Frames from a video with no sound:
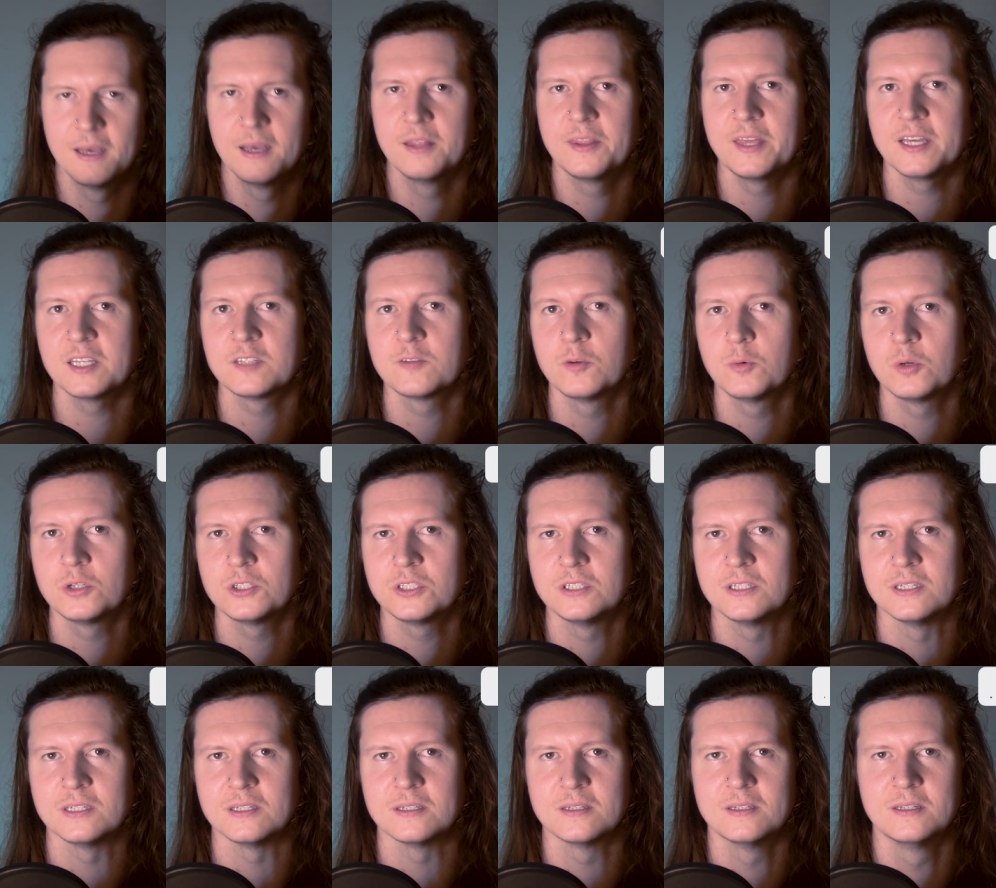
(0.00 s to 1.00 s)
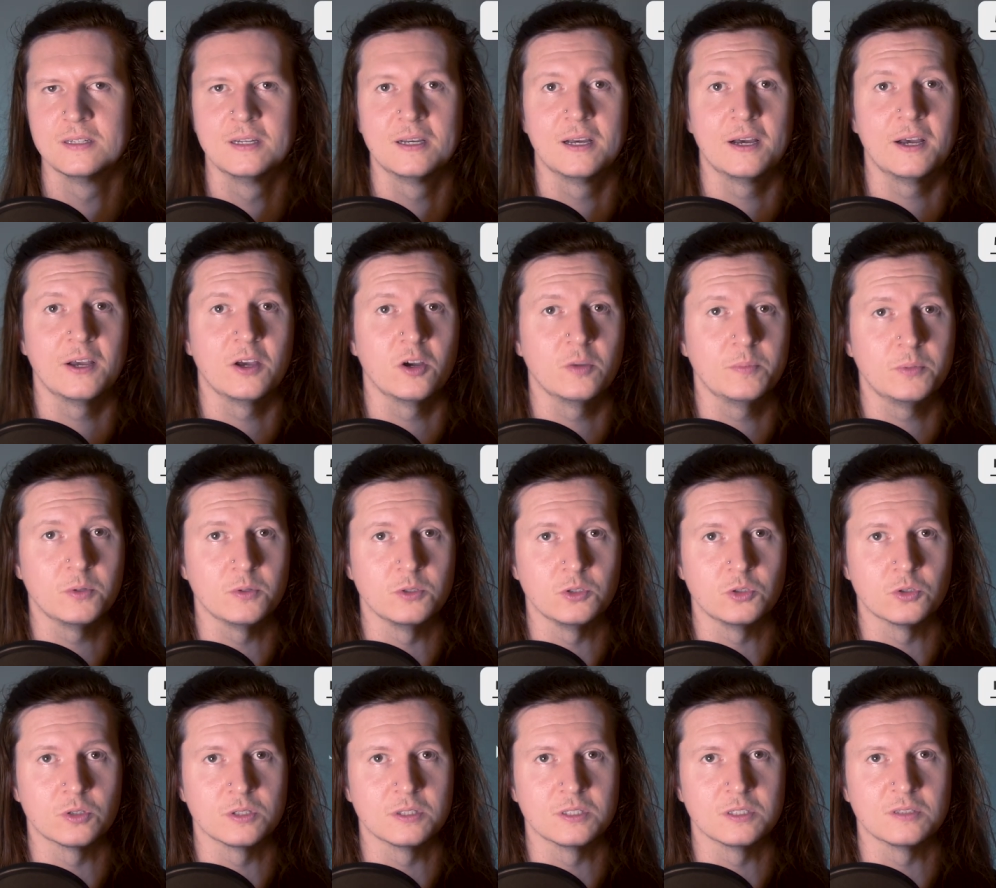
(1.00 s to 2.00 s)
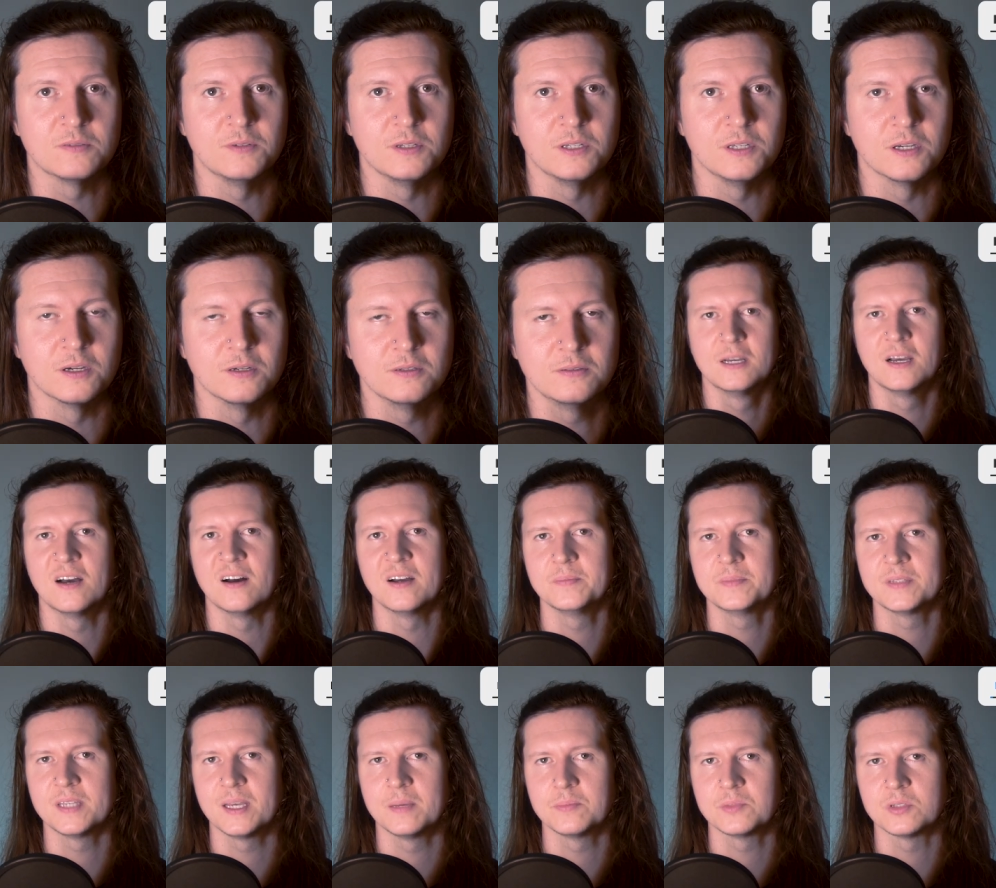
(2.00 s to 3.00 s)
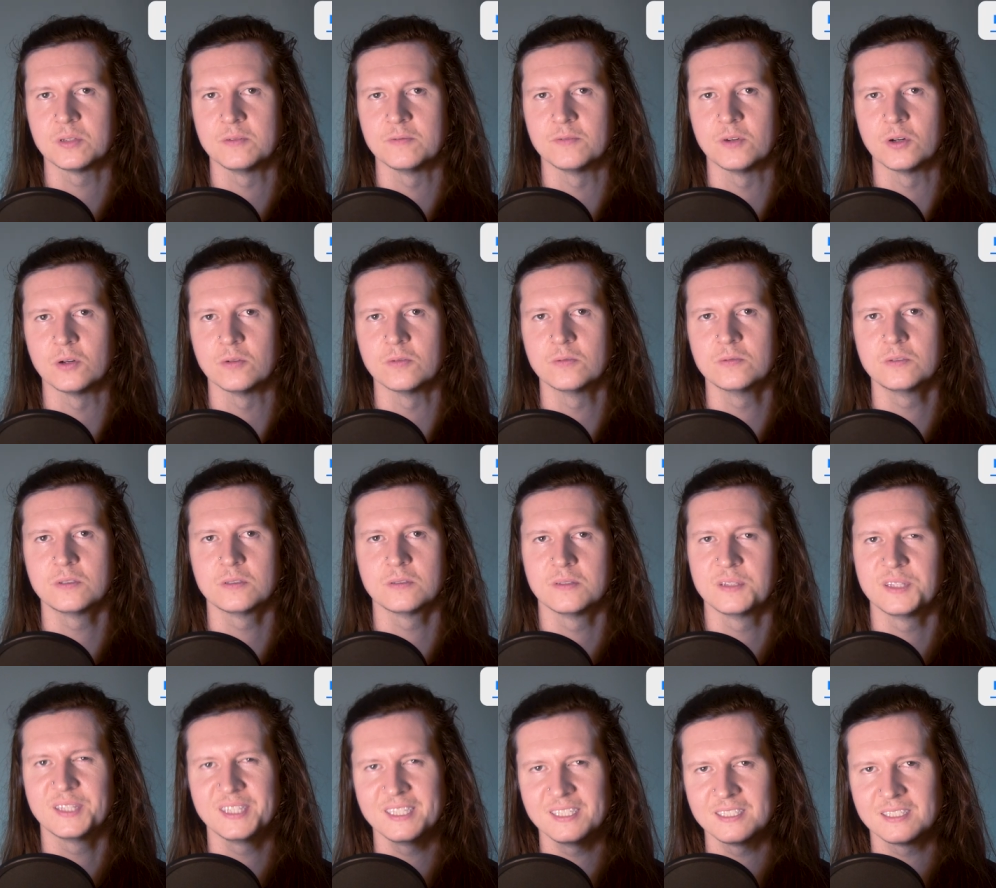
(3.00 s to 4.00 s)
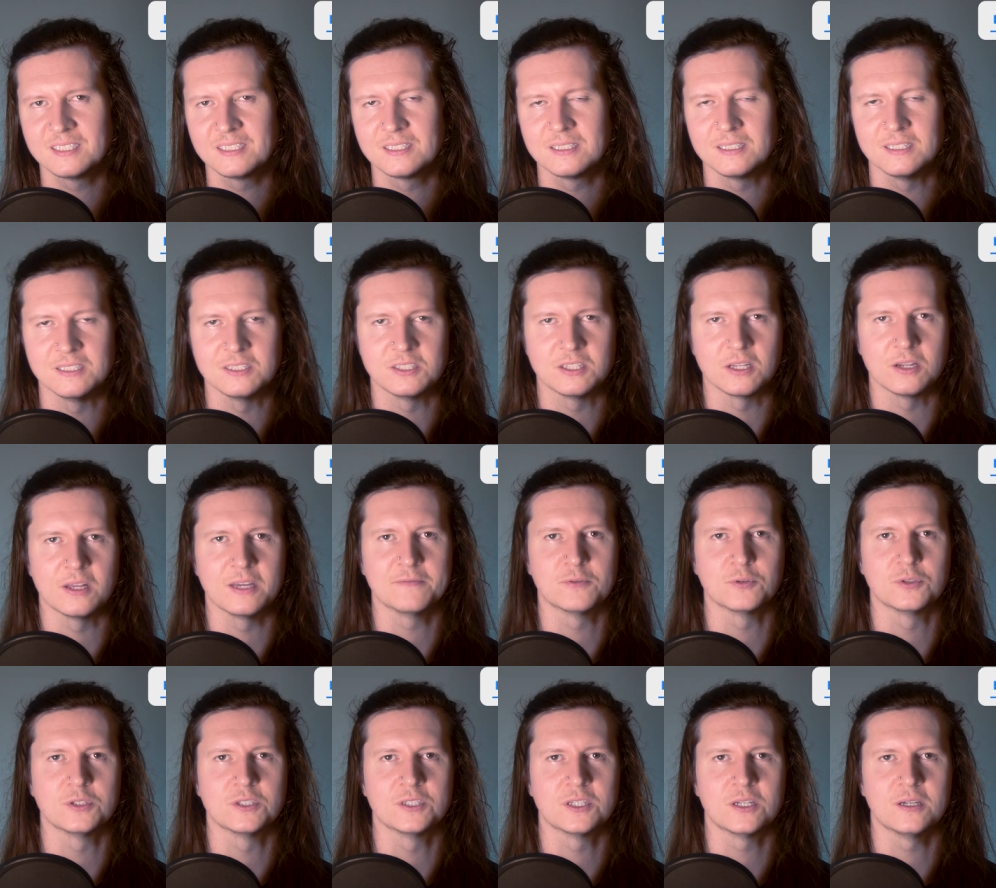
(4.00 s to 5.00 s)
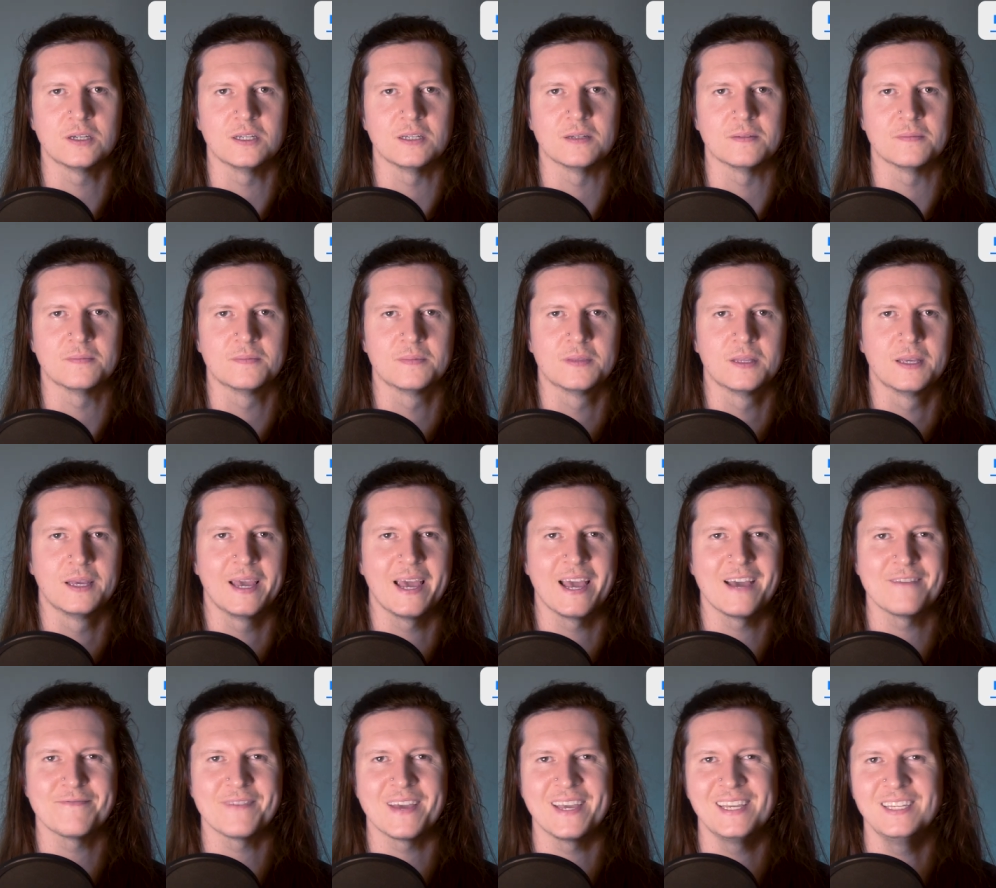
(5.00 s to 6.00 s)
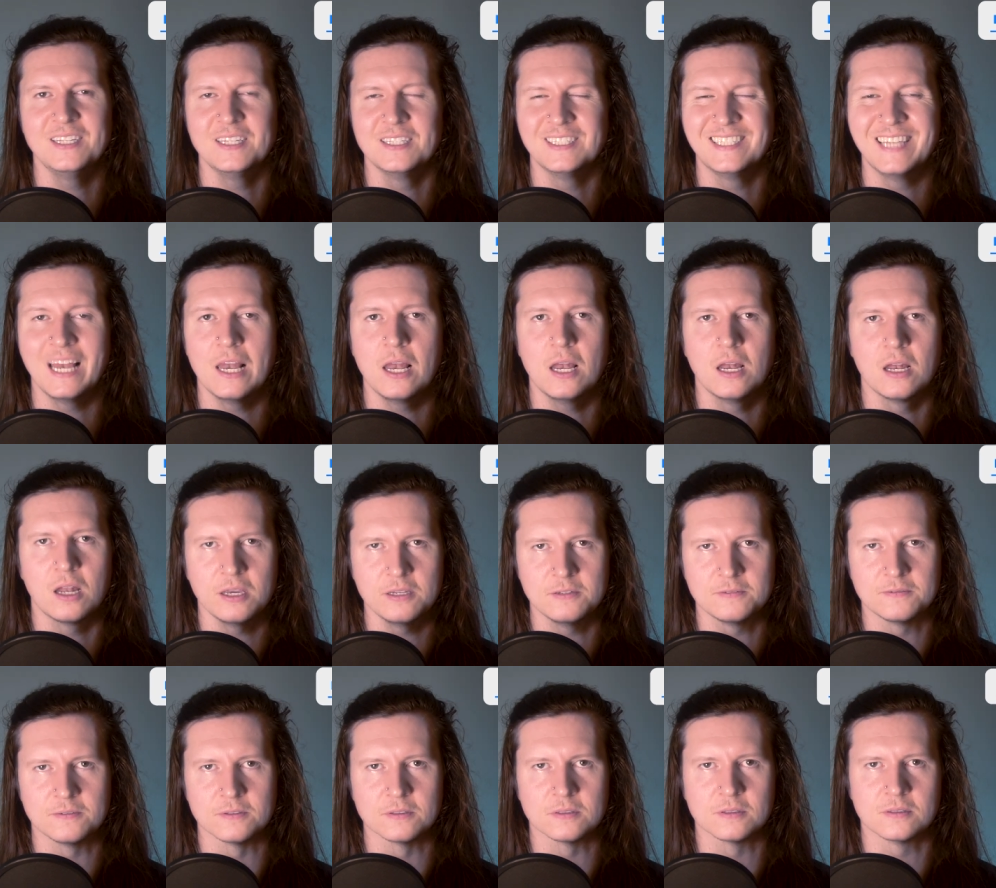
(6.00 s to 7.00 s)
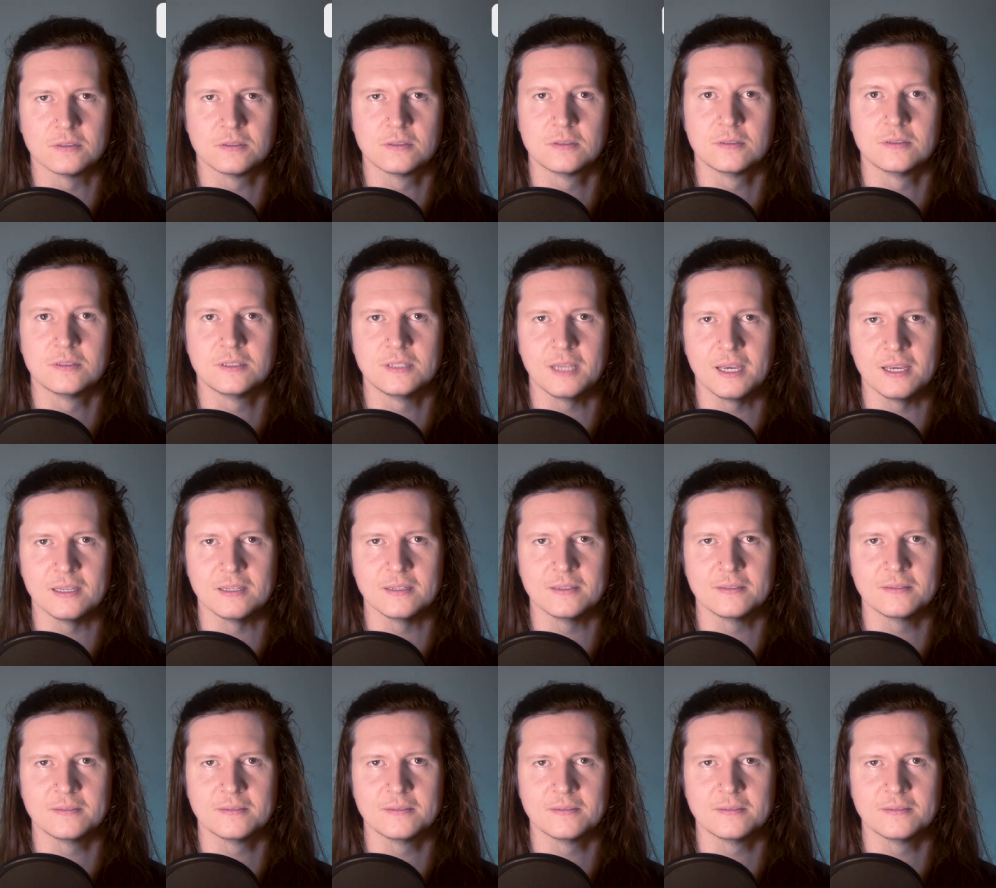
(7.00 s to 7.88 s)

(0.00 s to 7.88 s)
Thanks for watching. I hope you enjoyed this video. I'm Samson Vowles. This is Delightful Design. Have a delightful day.